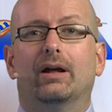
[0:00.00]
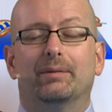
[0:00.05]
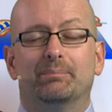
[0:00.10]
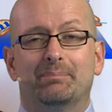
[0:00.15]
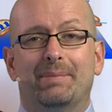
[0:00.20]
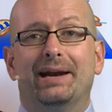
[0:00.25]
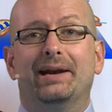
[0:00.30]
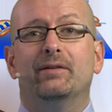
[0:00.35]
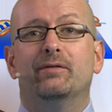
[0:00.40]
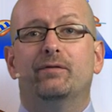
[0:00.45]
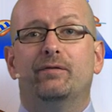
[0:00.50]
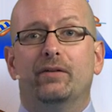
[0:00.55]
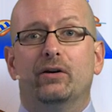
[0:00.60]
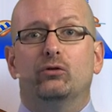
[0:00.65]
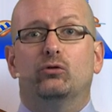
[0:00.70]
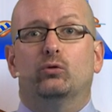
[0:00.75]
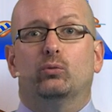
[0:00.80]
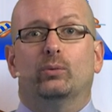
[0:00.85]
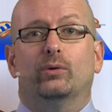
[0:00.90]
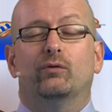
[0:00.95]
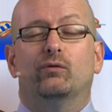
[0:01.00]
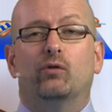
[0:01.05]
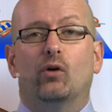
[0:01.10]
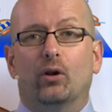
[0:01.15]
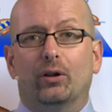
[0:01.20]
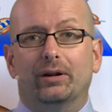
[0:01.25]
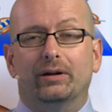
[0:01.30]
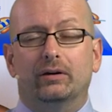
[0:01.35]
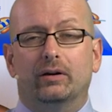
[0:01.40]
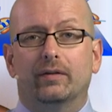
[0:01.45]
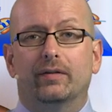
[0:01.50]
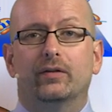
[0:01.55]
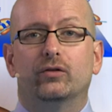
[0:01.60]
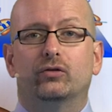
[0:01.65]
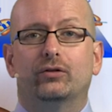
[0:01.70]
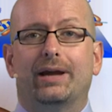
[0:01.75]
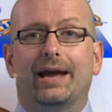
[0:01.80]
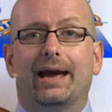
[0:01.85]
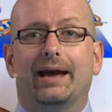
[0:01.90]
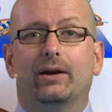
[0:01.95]
Many fish would fall into this
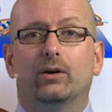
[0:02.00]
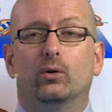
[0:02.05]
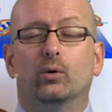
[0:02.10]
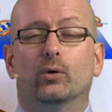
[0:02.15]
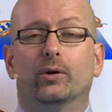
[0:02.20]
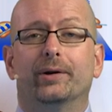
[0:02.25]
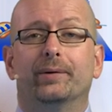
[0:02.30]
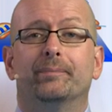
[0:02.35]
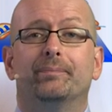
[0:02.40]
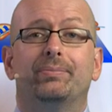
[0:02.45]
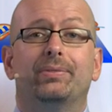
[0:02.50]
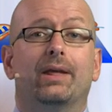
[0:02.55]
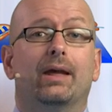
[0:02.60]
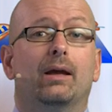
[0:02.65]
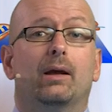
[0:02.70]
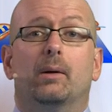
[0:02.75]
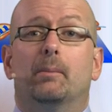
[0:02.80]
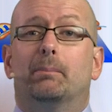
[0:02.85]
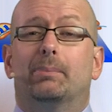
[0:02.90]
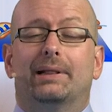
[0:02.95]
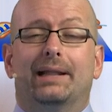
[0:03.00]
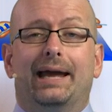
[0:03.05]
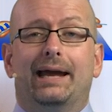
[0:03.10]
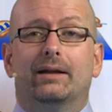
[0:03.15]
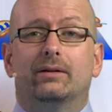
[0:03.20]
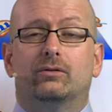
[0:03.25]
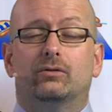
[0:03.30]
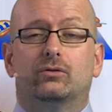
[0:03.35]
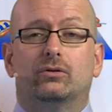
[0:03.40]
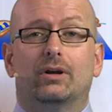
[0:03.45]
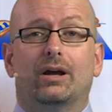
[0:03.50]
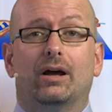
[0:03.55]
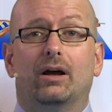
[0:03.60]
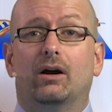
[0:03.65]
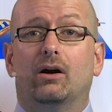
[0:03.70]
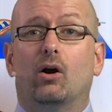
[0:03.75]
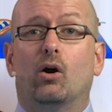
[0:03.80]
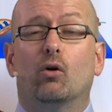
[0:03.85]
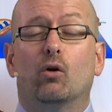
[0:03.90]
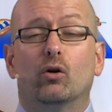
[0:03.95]
category. Plants
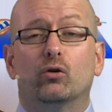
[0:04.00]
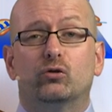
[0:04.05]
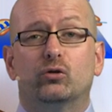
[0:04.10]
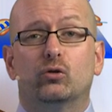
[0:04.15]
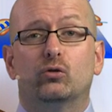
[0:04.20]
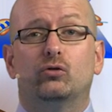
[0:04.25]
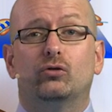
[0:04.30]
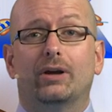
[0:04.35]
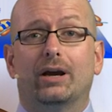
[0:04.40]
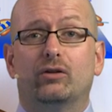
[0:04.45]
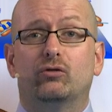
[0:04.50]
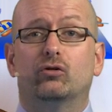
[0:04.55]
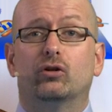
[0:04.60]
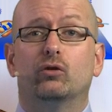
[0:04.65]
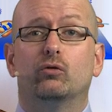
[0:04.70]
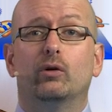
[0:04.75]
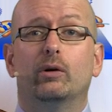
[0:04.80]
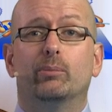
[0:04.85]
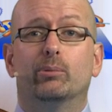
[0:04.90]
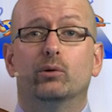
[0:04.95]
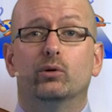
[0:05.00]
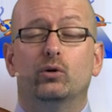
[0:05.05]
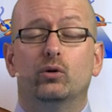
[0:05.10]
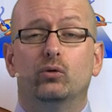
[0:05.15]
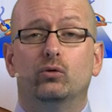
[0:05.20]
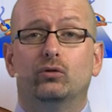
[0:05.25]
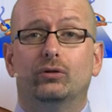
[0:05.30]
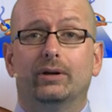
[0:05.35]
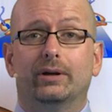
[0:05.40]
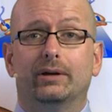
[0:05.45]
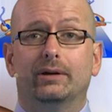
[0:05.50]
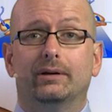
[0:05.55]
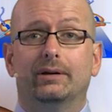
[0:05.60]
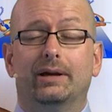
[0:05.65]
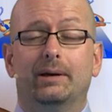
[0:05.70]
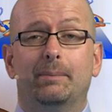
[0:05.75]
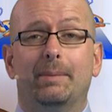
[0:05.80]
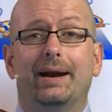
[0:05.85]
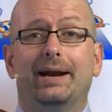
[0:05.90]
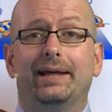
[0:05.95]
are also sexually reproducing
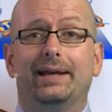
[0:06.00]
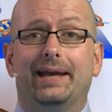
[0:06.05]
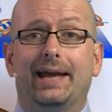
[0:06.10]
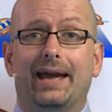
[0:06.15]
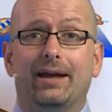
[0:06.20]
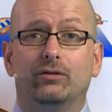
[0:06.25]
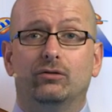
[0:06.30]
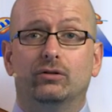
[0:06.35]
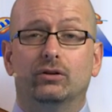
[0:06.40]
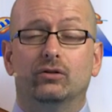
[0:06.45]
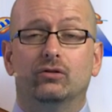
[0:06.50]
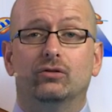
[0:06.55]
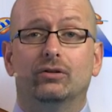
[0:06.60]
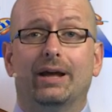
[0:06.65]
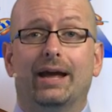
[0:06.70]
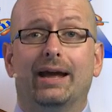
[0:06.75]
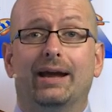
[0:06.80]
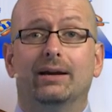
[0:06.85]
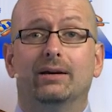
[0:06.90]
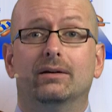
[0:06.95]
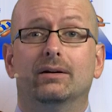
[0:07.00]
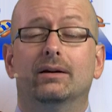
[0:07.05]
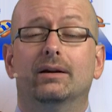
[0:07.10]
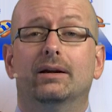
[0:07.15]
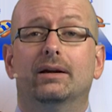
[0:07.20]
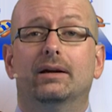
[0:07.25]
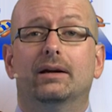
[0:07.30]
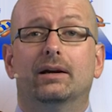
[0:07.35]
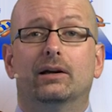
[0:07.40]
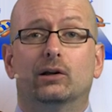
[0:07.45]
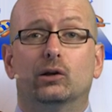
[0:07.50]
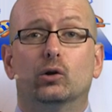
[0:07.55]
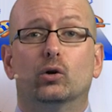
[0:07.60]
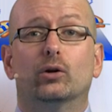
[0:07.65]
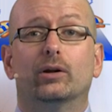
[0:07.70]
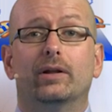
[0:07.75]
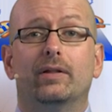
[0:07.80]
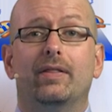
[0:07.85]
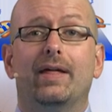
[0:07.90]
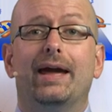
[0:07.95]
in many cases, and
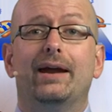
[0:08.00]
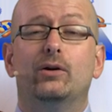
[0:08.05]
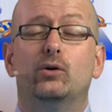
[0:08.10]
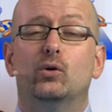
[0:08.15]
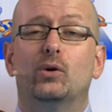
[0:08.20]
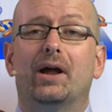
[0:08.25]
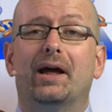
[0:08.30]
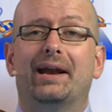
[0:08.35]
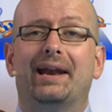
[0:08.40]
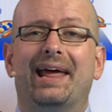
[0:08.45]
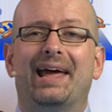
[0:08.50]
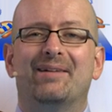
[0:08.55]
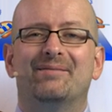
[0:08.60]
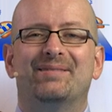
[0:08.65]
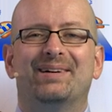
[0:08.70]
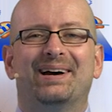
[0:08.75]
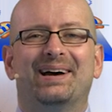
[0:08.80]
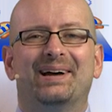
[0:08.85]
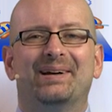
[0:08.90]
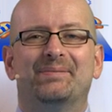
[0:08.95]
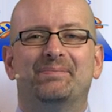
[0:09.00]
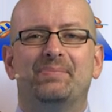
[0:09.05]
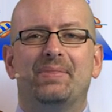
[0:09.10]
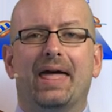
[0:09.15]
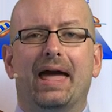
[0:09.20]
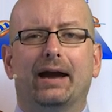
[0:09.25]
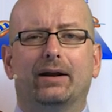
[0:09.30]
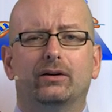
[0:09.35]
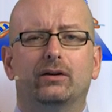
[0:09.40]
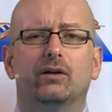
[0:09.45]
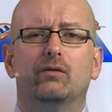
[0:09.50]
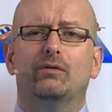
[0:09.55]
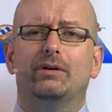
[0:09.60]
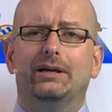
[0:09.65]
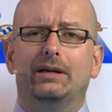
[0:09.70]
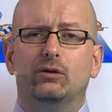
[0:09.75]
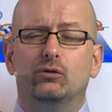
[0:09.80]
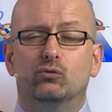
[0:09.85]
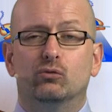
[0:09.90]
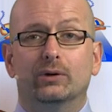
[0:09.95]
clearly they do not have
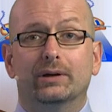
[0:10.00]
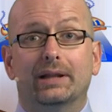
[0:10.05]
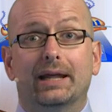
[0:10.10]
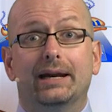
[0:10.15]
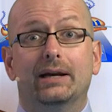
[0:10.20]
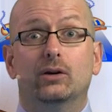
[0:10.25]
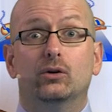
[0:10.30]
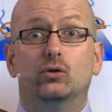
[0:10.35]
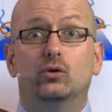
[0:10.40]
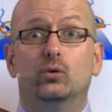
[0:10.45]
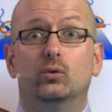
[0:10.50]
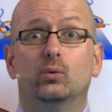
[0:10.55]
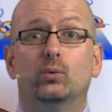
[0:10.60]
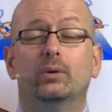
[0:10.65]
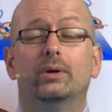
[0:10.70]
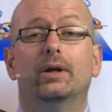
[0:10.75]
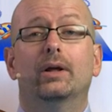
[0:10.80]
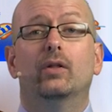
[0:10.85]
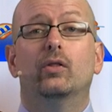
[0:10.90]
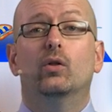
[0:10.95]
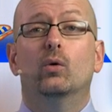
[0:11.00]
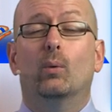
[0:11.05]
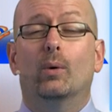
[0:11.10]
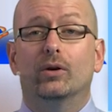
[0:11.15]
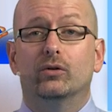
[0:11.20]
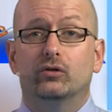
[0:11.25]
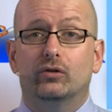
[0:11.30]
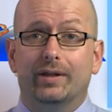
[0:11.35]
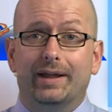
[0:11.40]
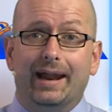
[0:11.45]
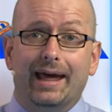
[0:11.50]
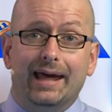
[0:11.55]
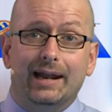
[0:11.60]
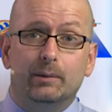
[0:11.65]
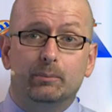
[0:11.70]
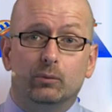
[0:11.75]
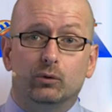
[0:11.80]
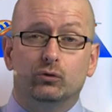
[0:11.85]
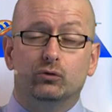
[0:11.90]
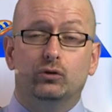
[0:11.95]
activities related to the ones that
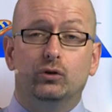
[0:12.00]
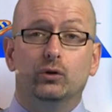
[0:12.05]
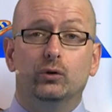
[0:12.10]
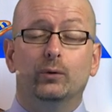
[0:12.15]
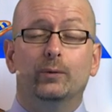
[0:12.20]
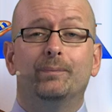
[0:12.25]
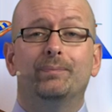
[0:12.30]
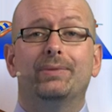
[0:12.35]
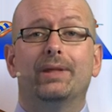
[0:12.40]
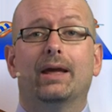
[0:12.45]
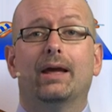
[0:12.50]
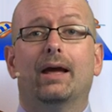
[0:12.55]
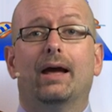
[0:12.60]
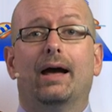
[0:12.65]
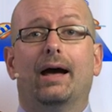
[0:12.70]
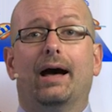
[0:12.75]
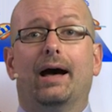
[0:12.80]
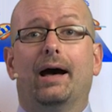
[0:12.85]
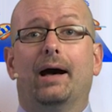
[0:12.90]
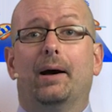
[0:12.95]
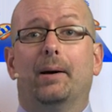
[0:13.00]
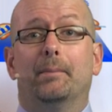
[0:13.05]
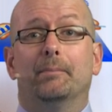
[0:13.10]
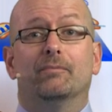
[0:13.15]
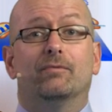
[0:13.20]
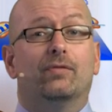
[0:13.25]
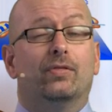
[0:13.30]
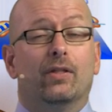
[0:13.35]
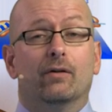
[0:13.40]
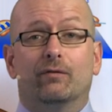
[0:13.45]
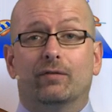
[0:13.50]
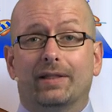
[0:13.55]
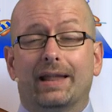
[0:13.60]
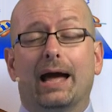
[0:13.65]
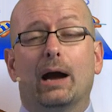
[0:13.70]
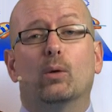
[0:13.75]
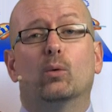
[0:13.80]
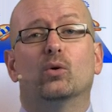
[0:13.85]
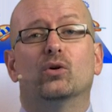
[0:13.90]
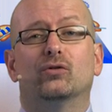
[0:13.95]
animals do. The
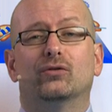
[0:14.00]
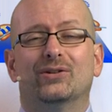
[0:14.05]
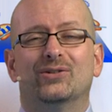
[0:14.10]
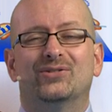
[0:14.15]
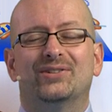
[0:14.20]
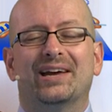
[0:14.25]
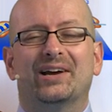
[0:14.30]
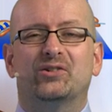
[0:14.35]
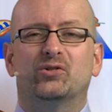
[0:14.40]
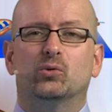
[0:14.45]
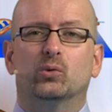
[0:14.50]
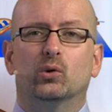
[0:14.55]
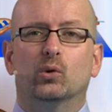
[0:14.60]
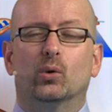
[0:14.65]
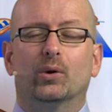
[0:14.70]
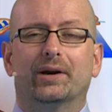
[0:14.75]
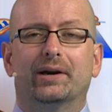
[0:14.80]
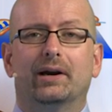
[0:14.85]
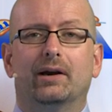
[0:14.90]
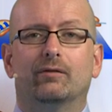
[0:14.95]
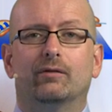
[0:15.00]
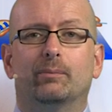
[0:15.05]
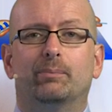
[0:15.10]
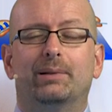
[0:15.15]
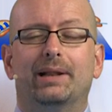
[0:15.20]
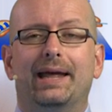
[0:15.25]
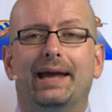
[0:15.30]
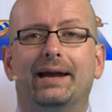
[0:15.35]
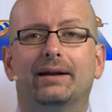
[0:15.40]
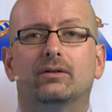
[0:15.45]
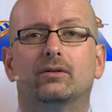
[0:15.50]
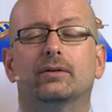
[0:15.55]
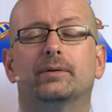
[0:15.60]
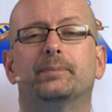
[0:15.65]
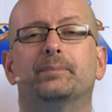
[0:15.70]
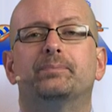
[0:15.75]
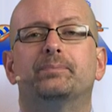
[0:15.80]
flower is the sexual organ of a plant.